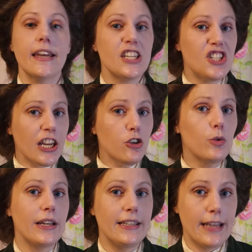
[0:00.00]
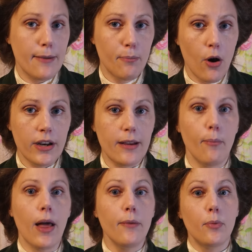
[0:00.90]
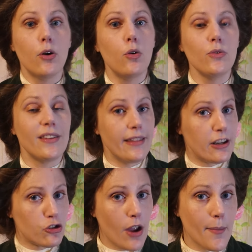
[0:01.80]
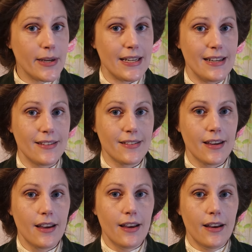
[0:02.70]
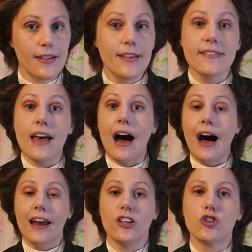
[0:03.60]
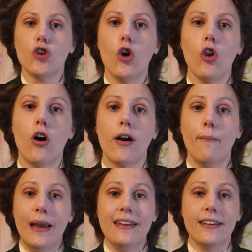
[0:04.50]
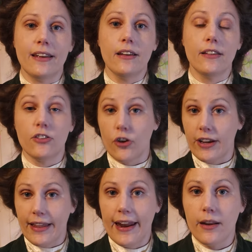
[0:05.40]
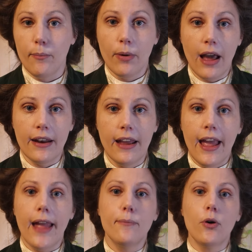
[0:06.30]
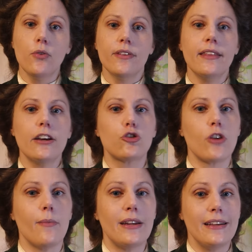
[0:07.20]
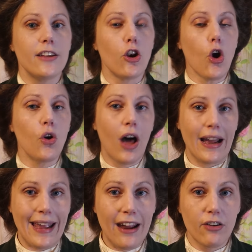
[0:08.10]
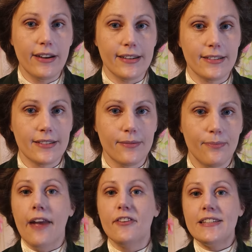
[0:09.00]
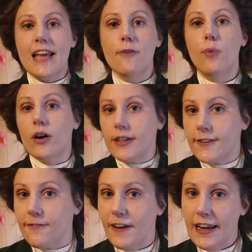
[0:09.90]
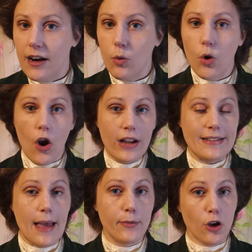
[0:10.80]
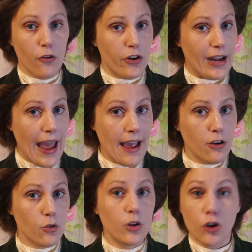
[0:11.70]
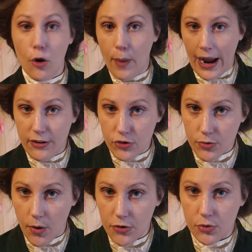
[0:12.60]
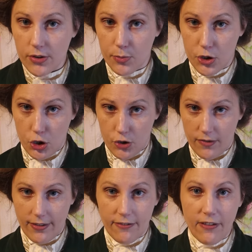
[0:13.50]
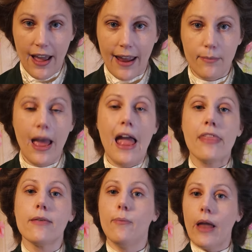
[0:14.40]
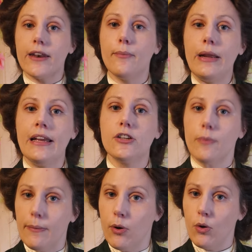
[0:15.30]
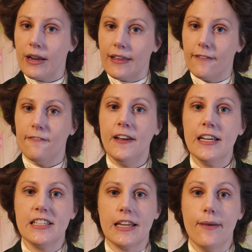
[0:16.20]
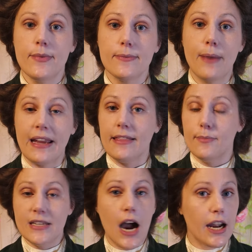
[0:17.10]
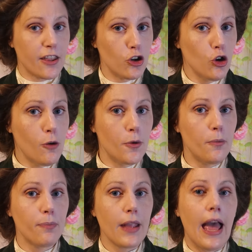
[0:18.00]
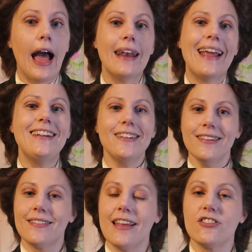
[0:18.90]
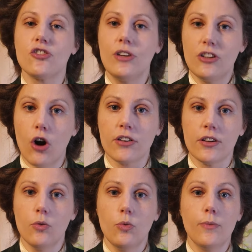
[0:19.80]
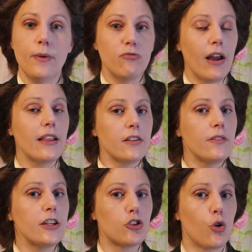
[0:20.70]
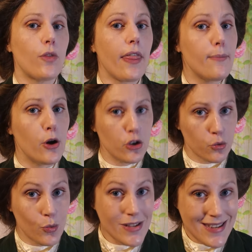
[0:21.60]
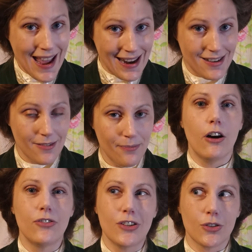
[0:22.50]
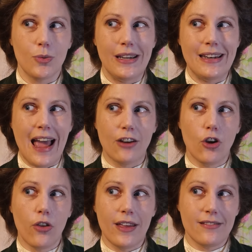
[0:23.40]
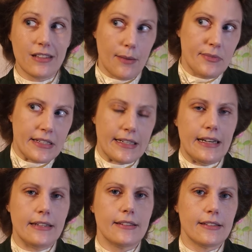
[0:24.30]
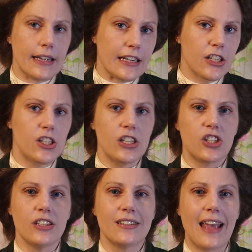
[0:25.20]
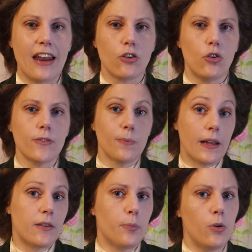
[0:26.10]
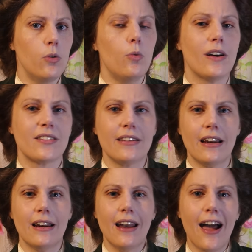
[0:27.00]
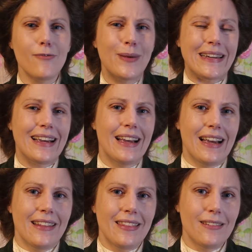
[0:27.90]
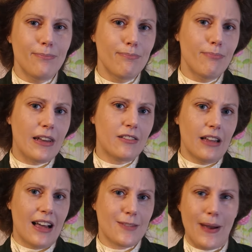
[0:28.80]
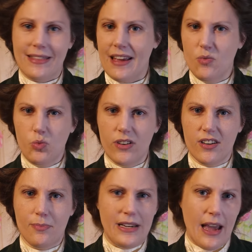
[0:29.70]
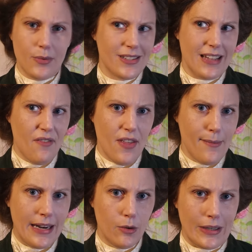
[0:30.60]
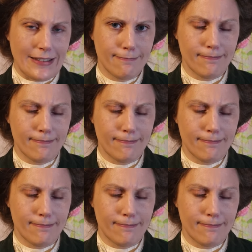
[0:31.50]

In a genuinely dead body, blood pools in the extremities. Since the heart is no longer beating and circulating blood, it pulls in the extremities and low-lying areas. If a dead body's finger were examined over a candle and no pain response was produced from the flame, and the blood appeared to be pooling in the fingertips, making them darker than normal, an 18th century doctor would be relatively sure that the person was dead. Of course, we now know that some diseases and conditions can cause blood to pool while still alive, but the medical arts back then wouldn't have been able to save them anyway